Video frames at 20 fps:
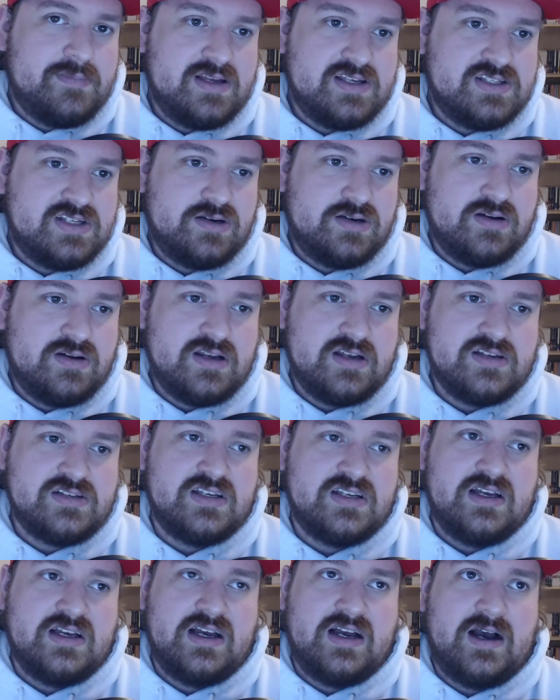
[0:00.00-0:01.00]
series,
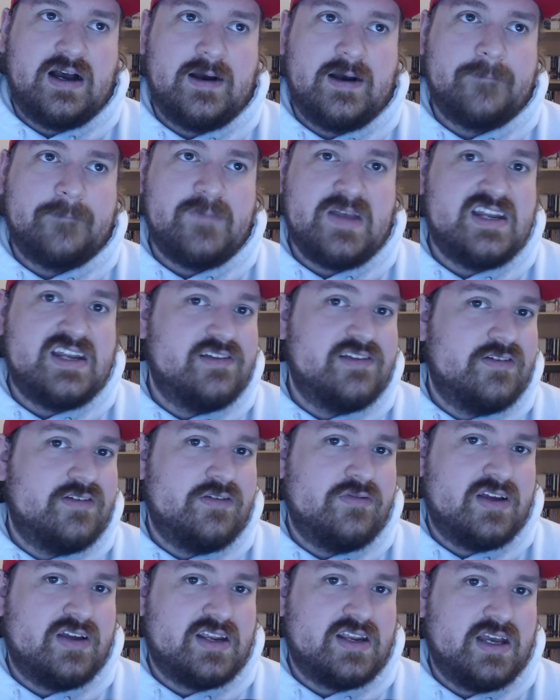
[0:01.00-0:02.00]
End of
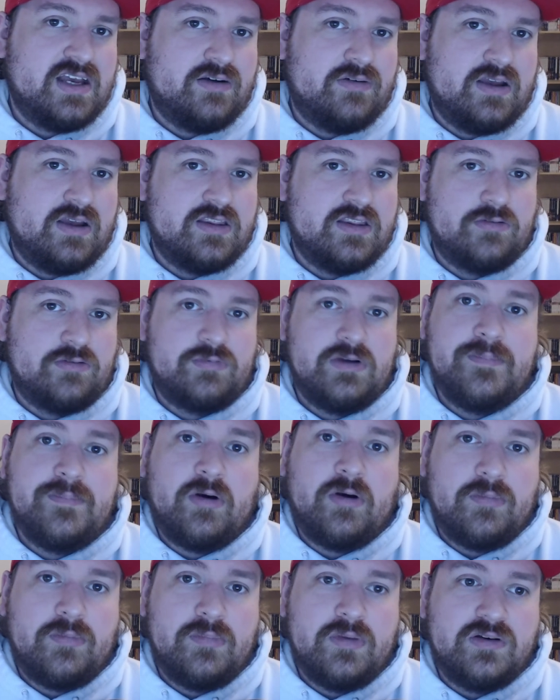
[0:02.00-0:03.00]
Evangelion, the
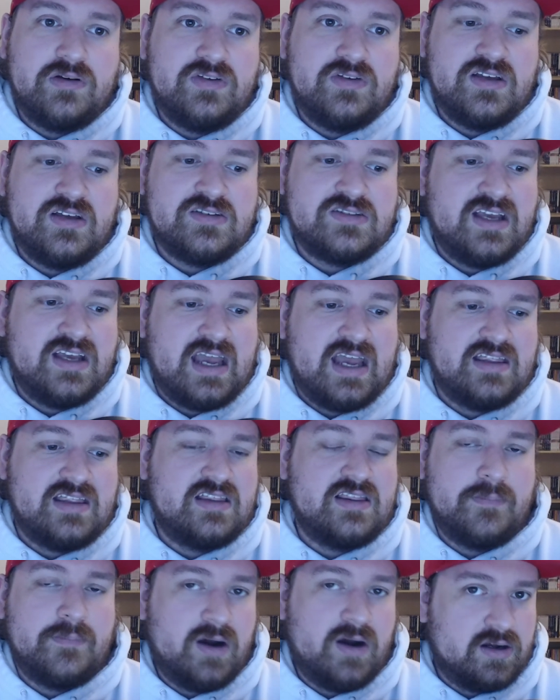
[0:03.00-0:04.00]
Rebuild movies, and
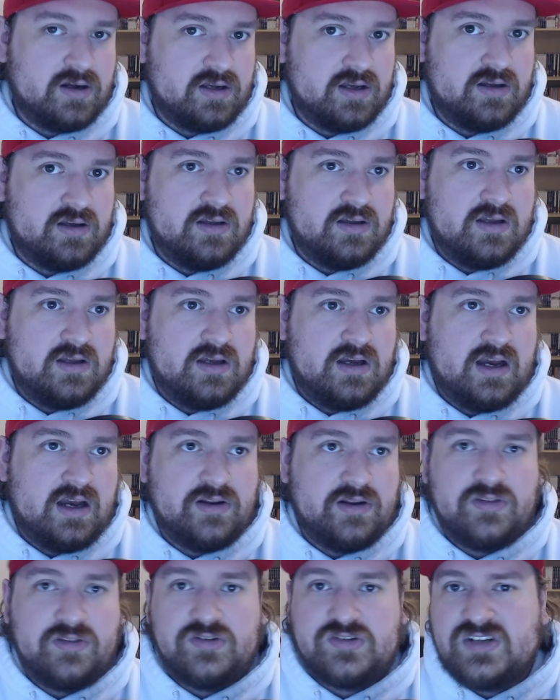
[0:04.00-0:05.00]
then the manga. I
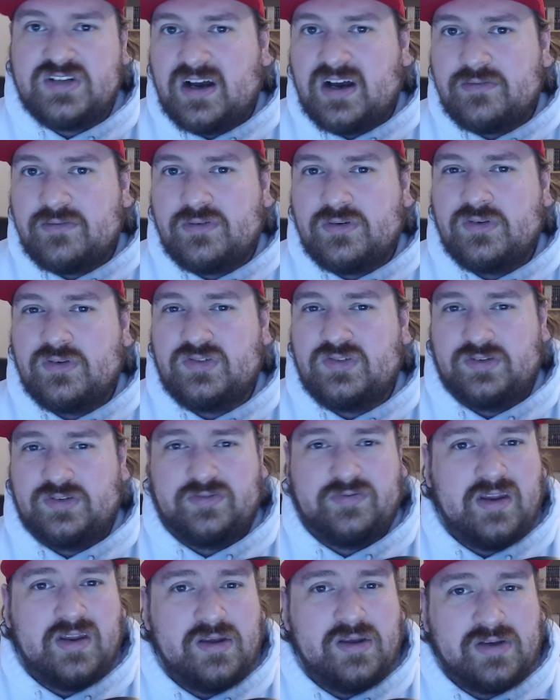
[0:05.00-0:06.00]
know there's novels, there's
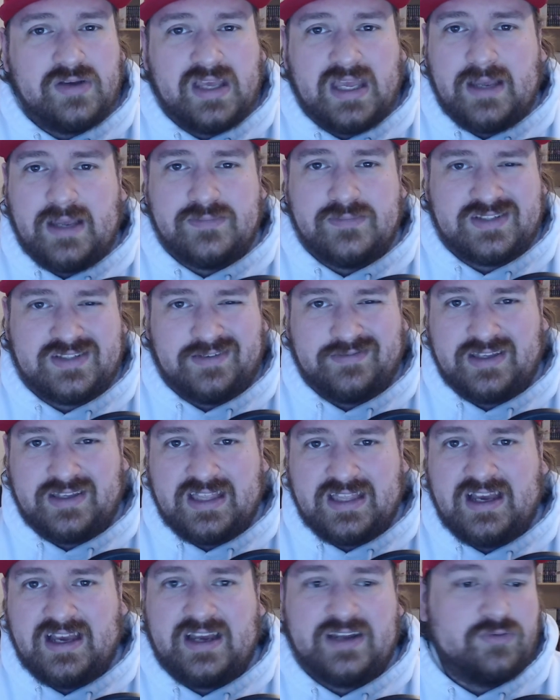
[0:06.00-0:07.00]
video games, stuff like
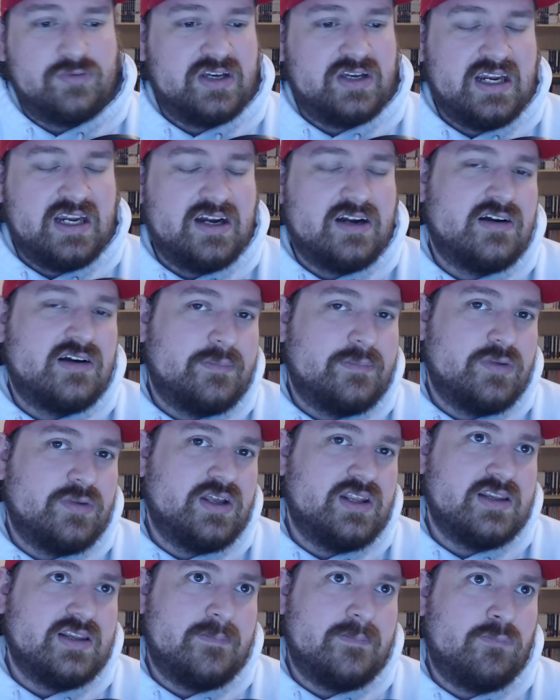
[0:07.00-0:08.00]
that. I don't care. I'm
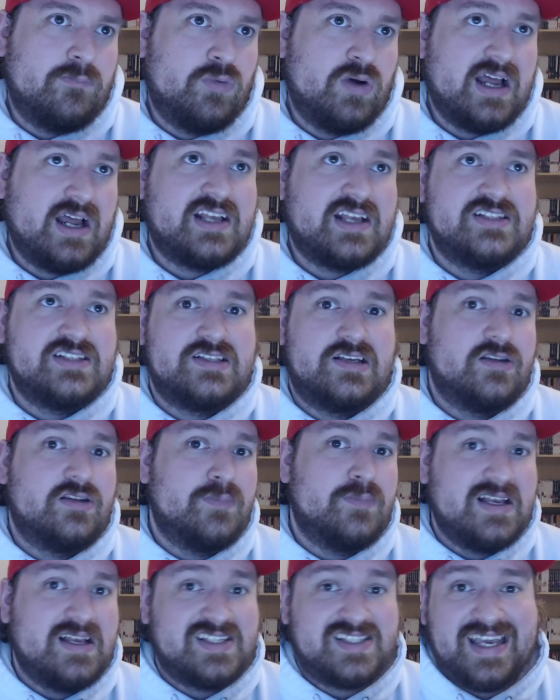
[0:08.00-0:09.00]
reading what I consider the
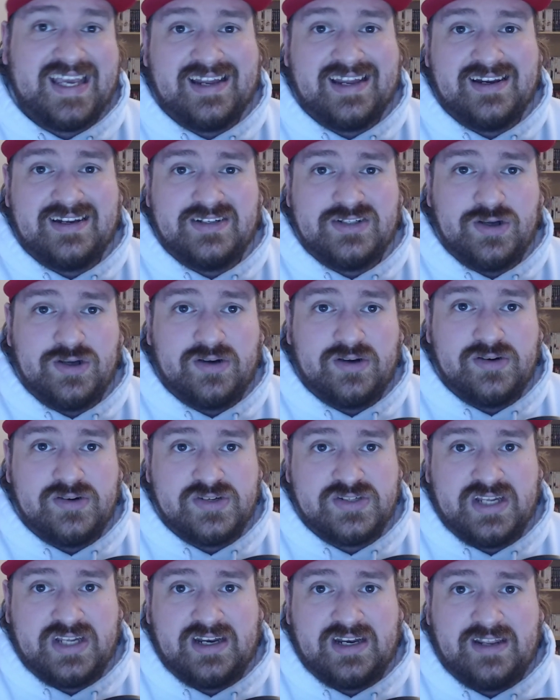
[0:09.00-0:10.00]
base canon to
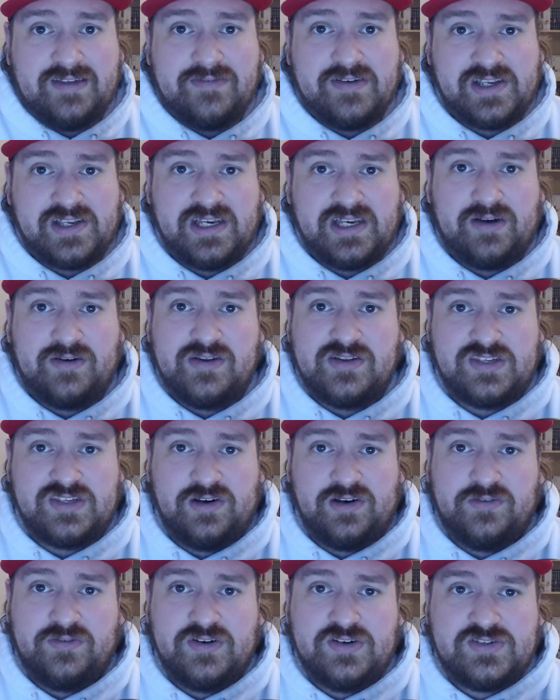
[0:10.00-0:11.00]
understand Evangelion's
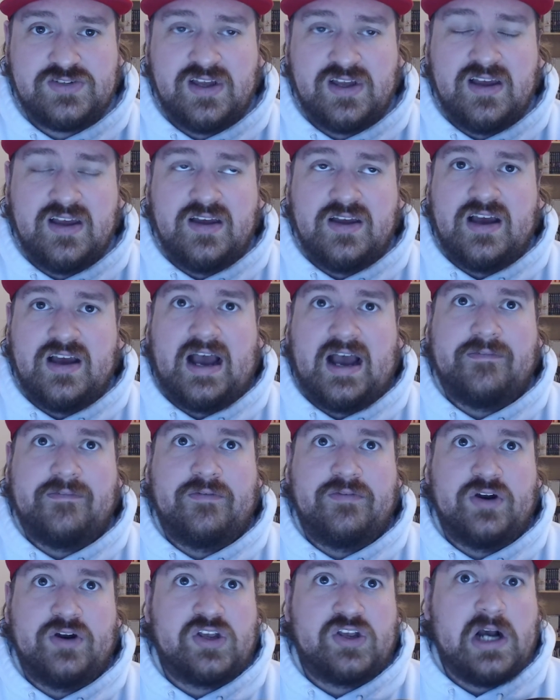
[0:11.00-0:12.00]
universe. I have a
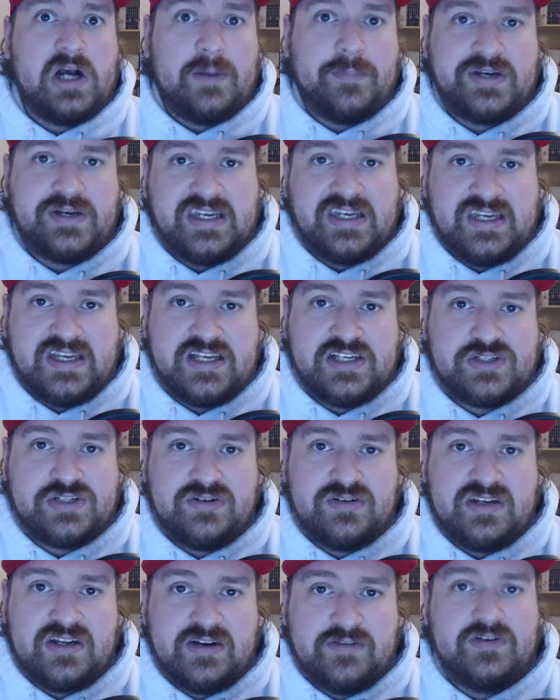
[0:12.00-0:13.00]
very complicated
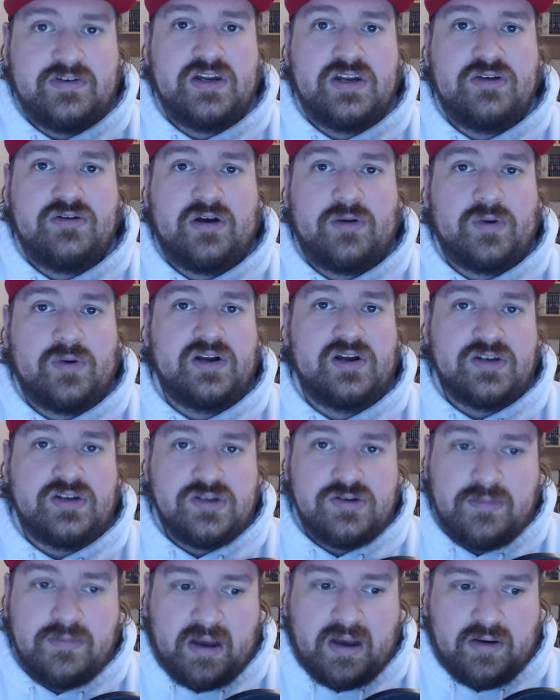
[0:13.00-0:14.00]
history and a video I want to
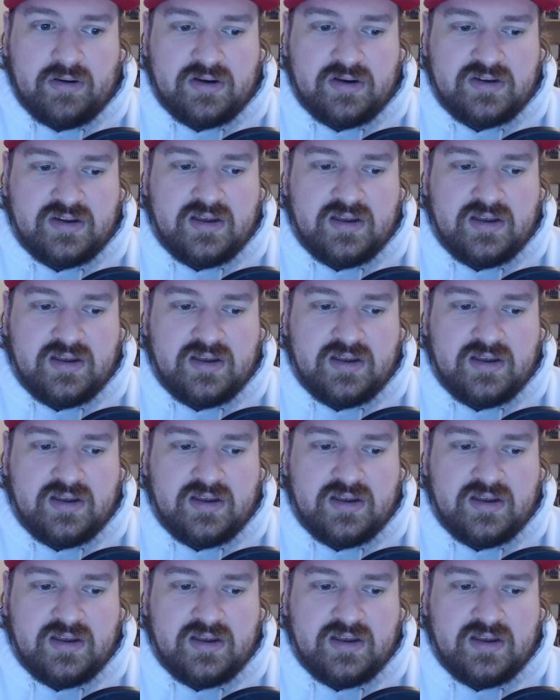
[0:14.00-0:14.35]
do about it